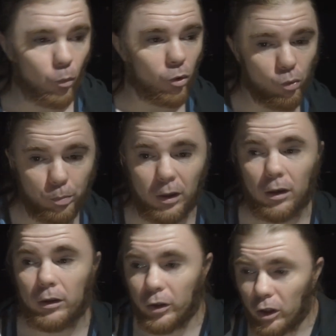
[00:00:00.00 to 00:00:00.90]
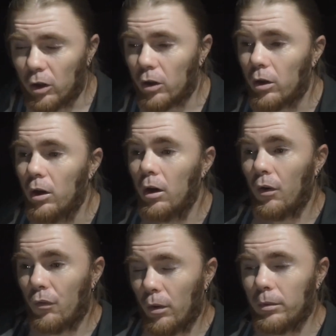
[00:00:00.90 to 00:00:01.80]
which would be a year
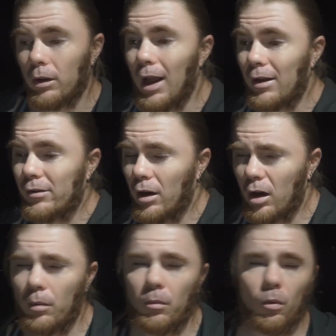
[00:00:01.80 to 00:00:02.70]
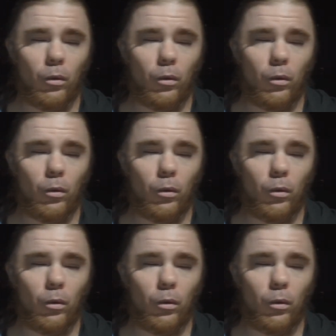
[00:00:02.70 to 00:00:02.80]
from the last time